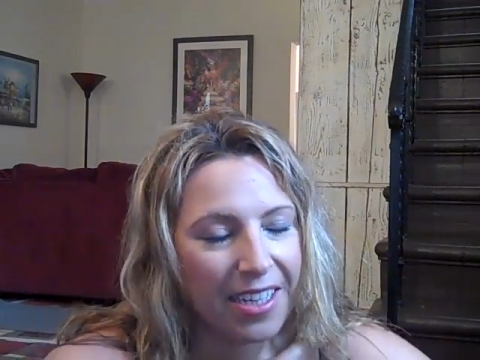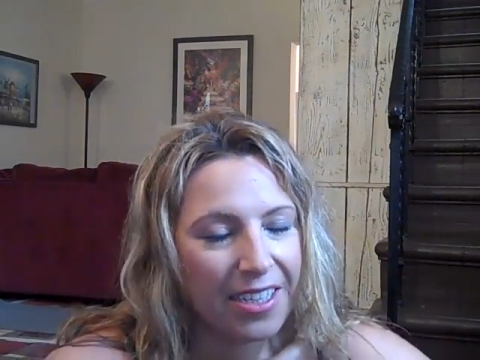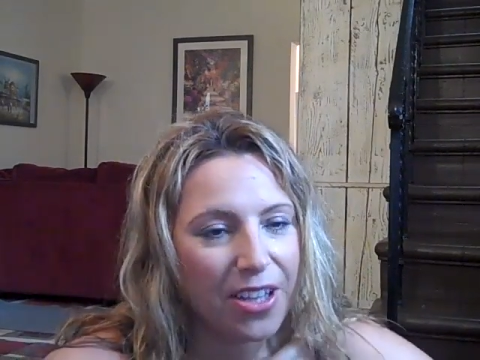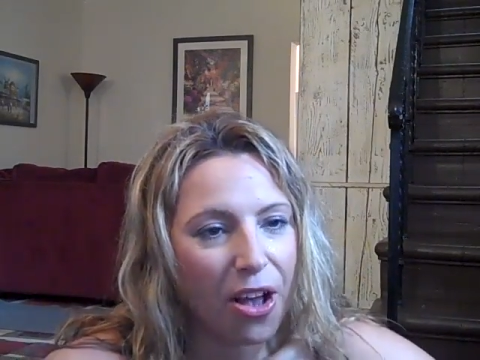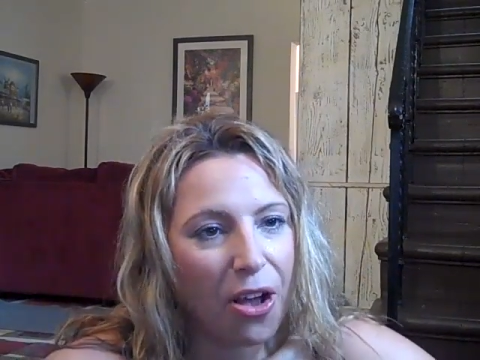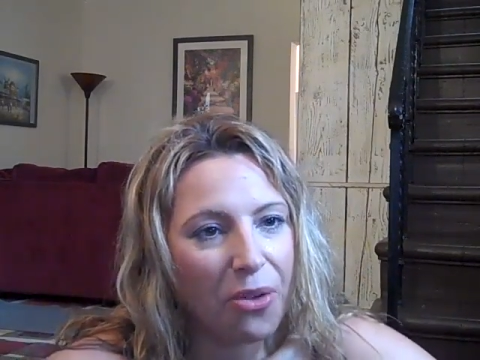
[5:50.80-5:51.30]

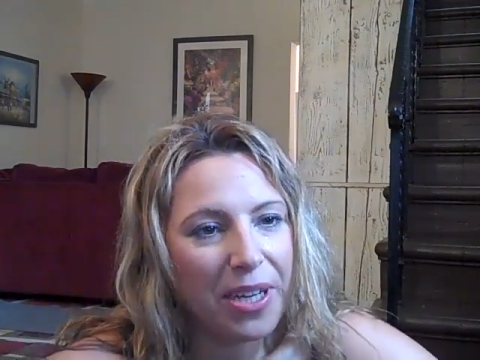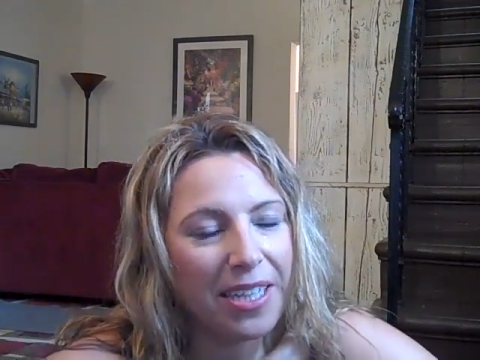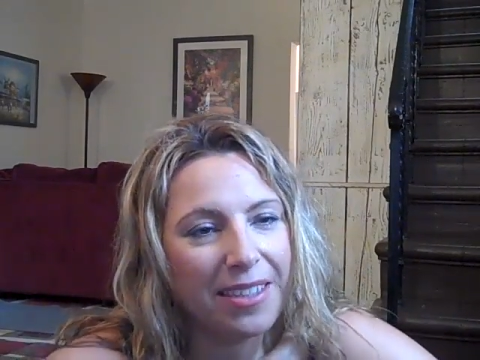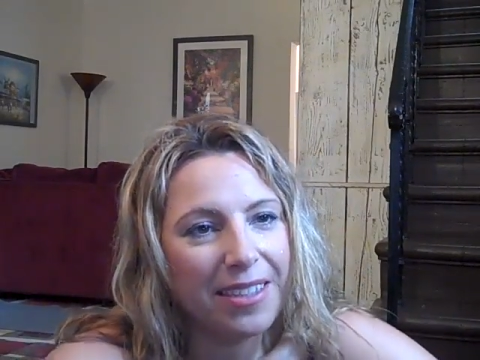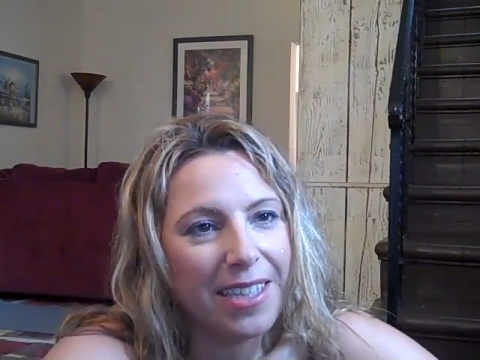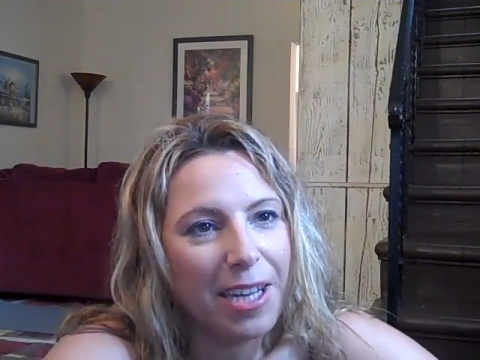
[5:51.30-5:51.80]
it's
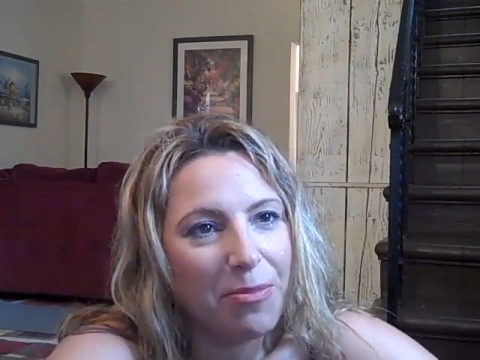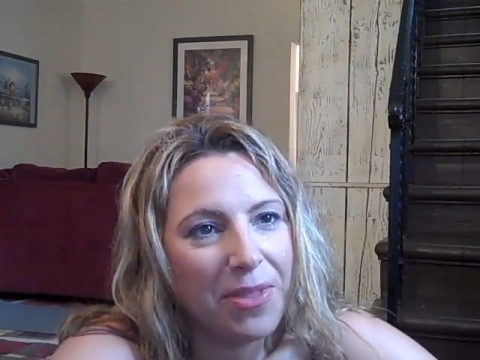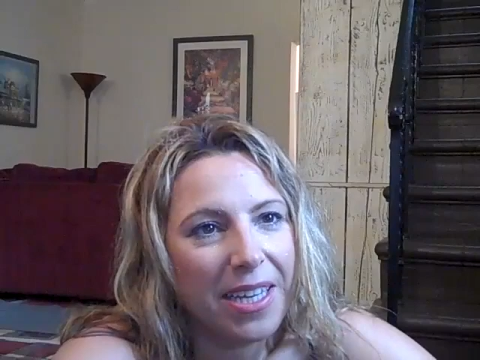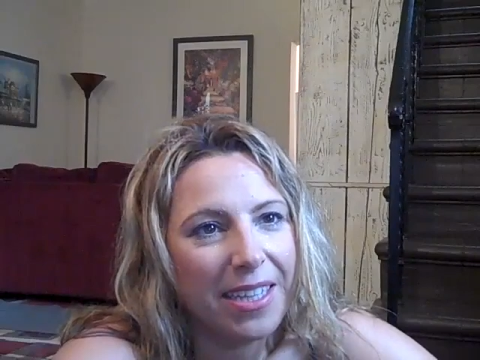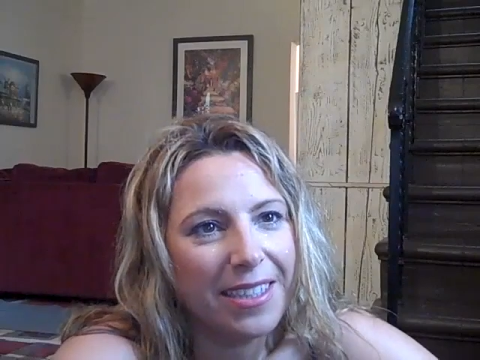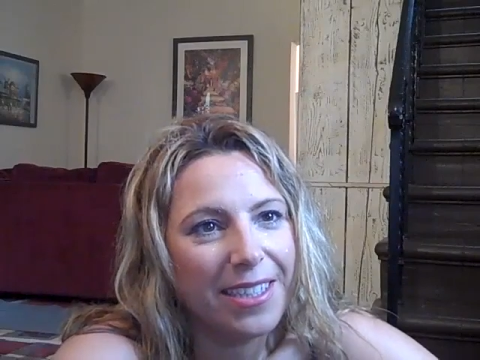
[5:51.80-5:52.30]
always the same
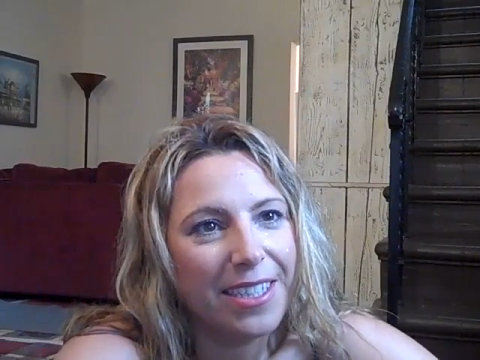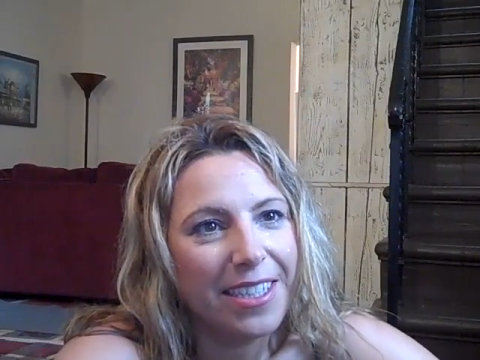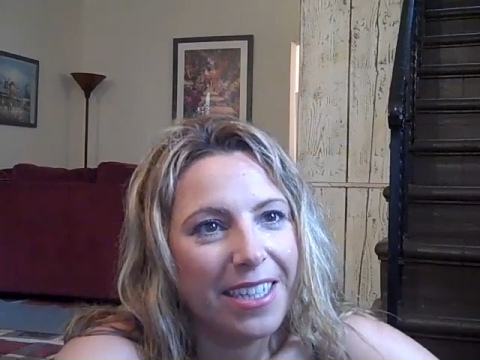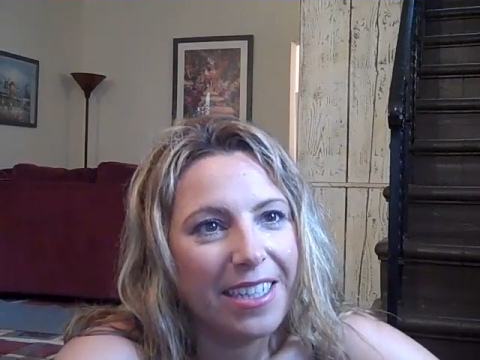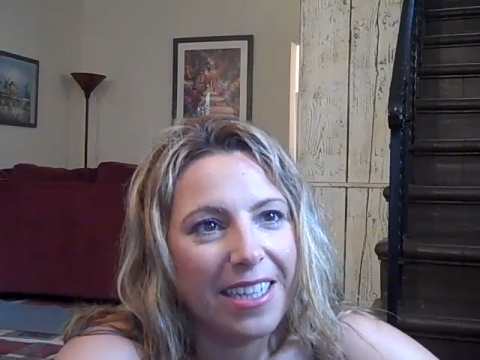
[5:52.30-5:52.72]
things that, I'm gonna,